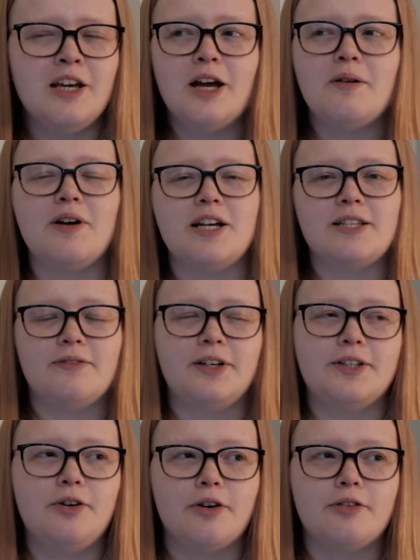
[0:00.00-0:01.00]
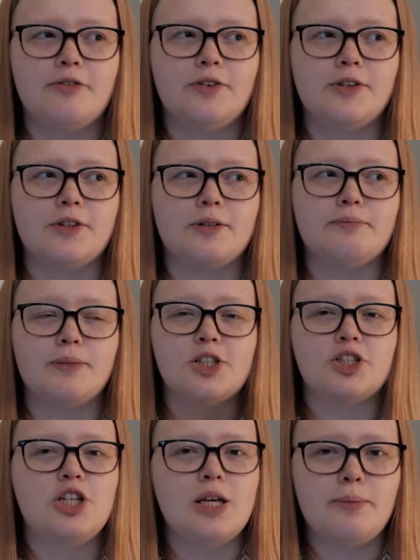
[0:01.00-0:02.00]
Whereas if I'd gone for the
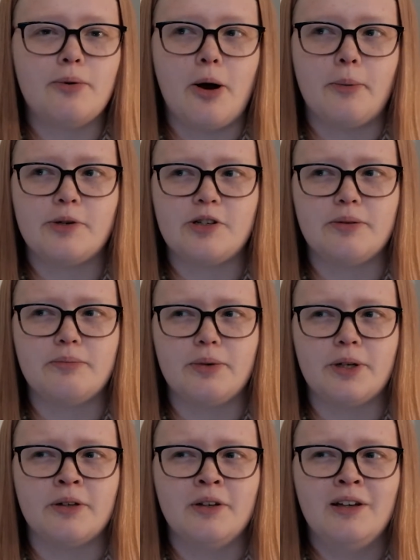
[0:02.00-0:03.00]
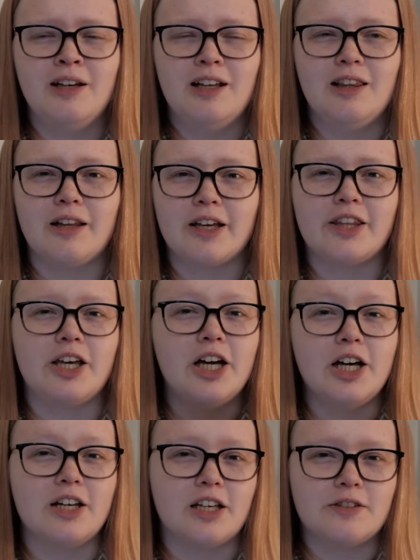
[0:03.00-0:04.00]
much cheaper option, but like the
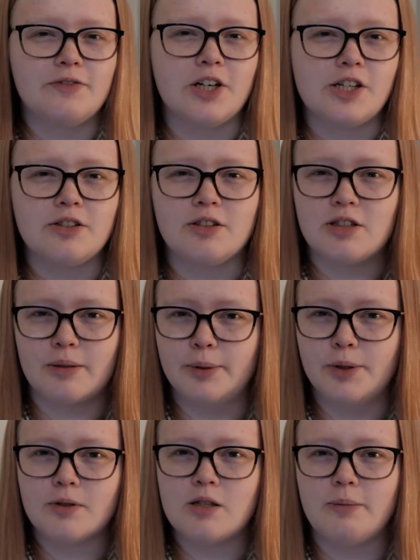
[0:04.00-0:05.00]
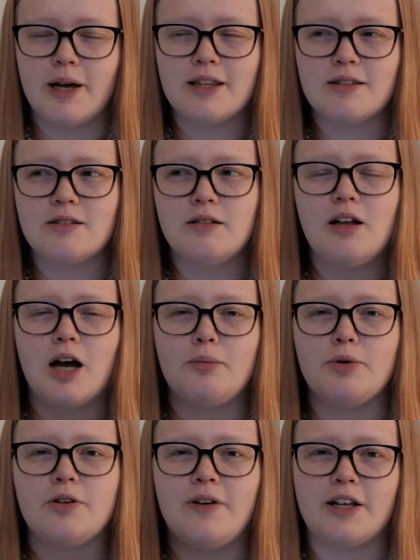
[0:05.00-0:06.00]
earliest version that supports the pencil, I
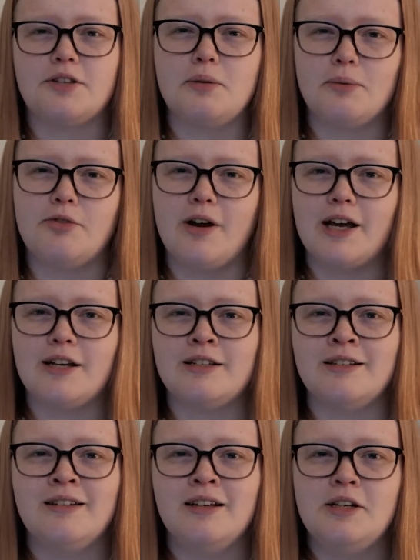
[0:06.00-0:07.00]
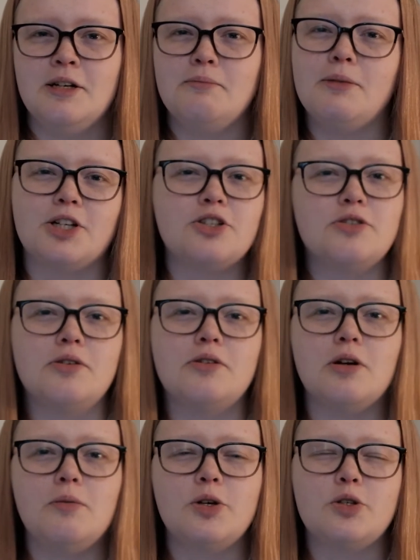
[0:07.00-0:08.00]
would have had to upgrade much
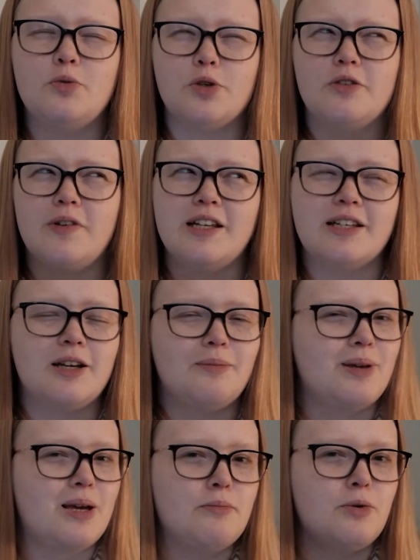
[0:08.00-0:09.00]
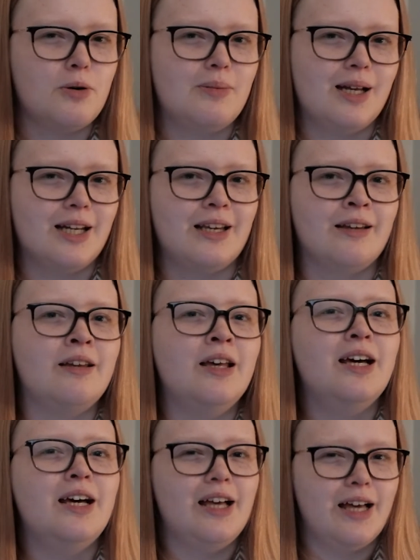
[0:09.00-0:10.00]
sooner, which would have ended up being more money
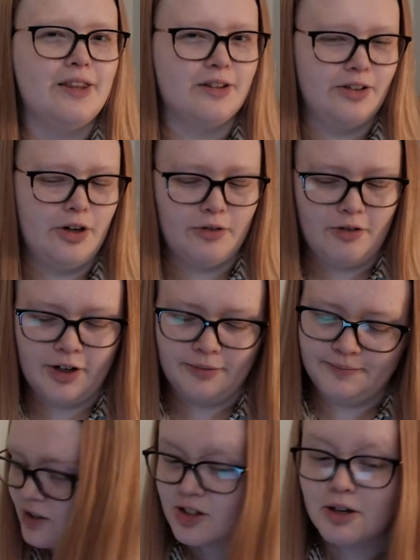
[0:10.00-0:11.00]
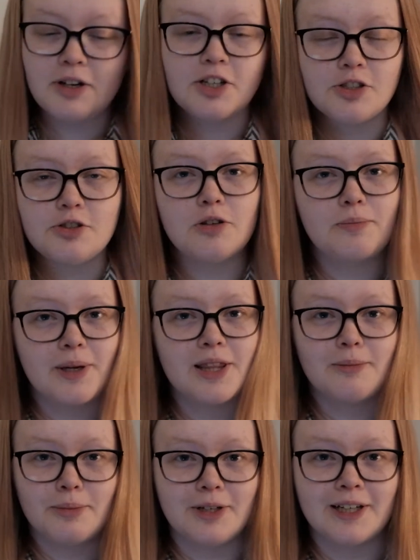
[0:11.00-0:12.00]
in the long run. So I just sort of bit the
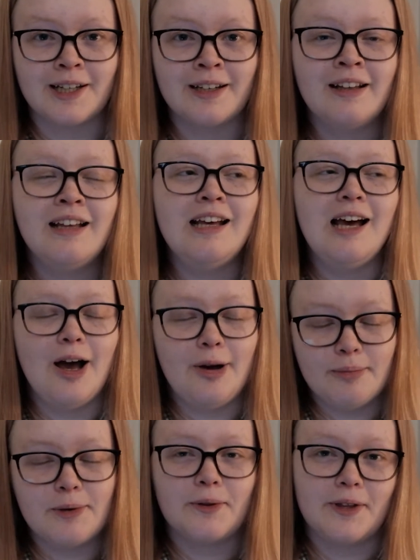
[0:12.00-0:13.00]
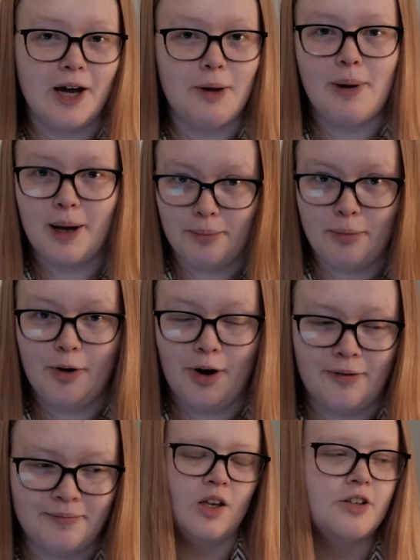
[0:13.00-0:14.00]
bullet and bought the iPad Pro.
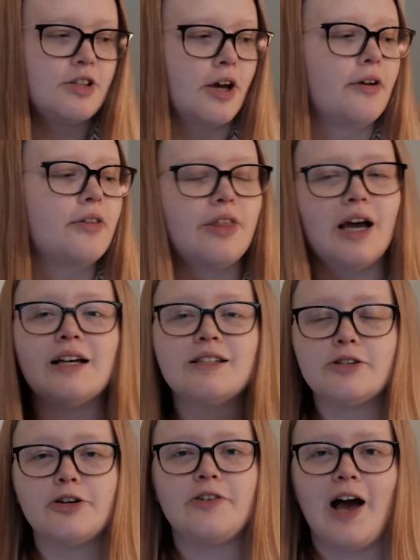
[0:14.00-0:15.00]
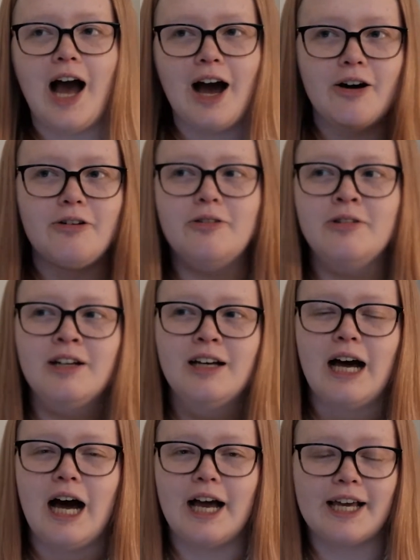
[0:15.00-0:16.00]
So that is sort of how
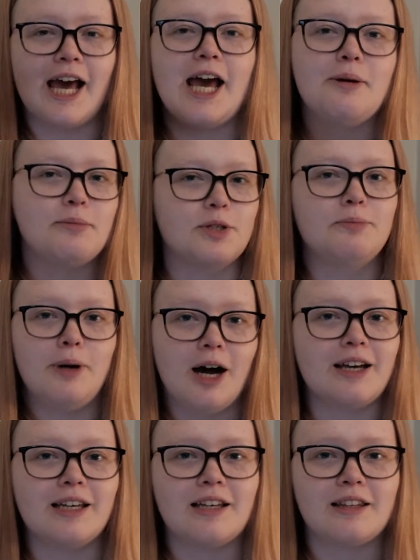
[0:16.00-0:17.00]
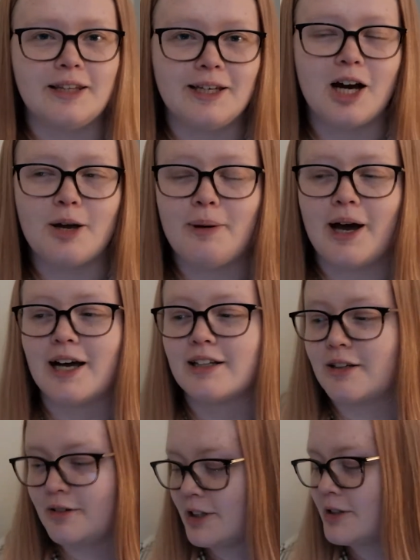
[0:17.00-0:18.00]
I came to buying the iPad,
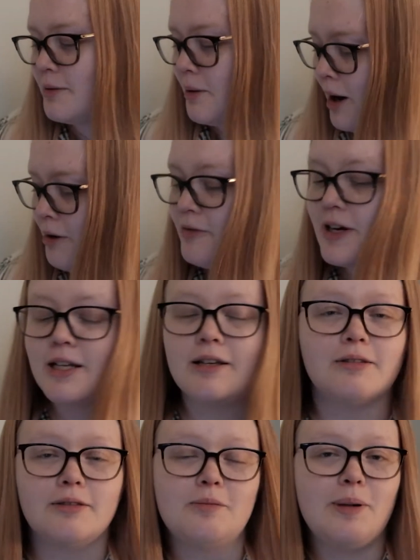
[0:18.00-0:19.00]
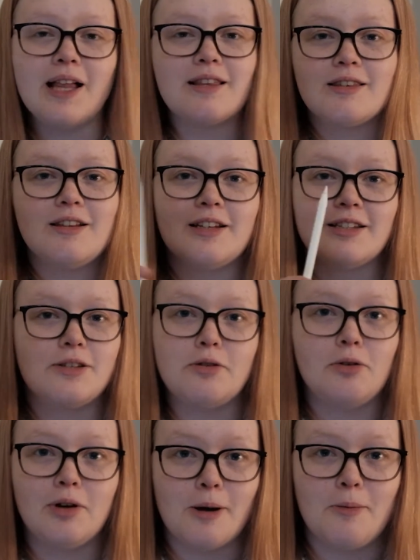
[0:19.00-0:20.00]
because the pencil is
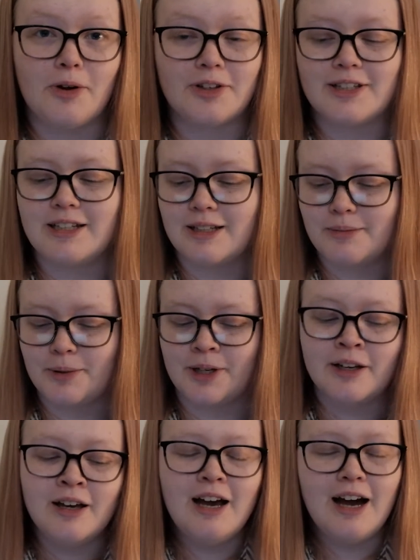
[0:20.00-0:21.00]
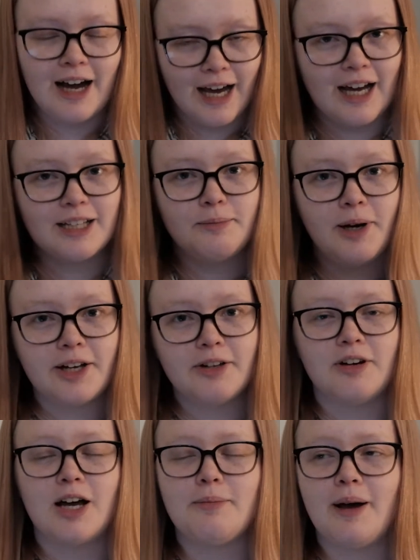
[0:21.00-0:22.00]
all I wanted, but I had to buy a new
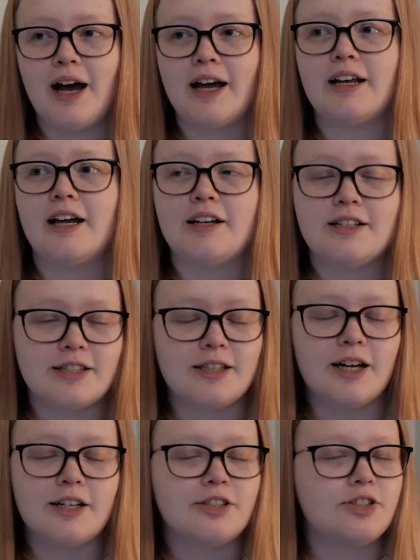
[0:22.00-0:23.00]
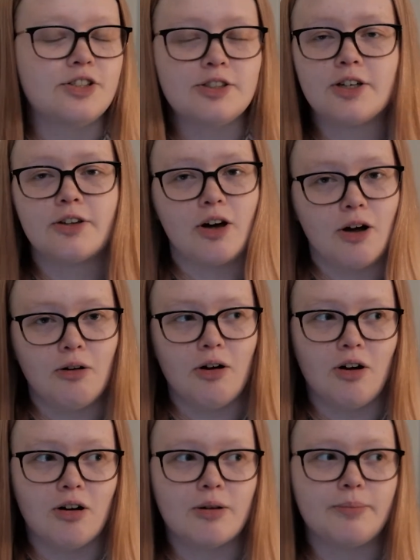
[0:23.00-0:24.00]
iPad and I decided to just go the whole
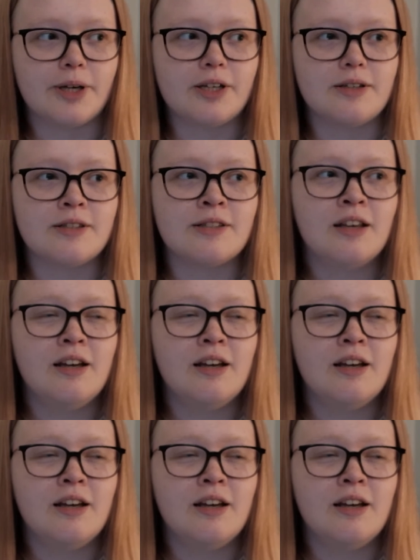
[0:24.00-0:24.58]
hog because,